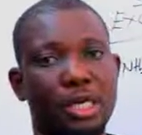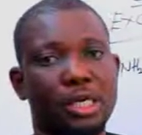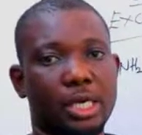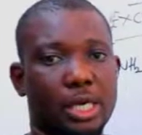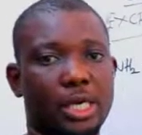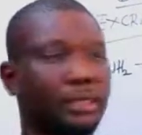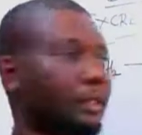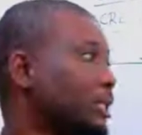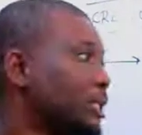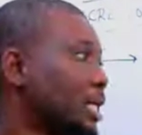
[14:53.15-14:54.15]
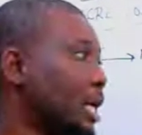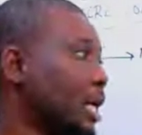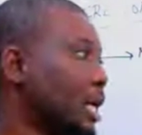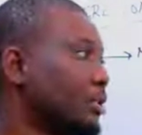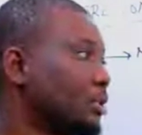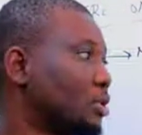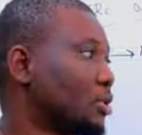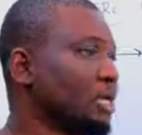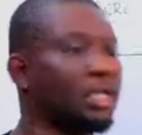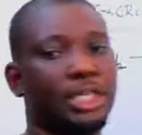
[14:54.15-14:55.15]
okay, this
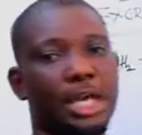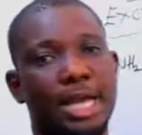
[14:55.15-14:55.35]
storage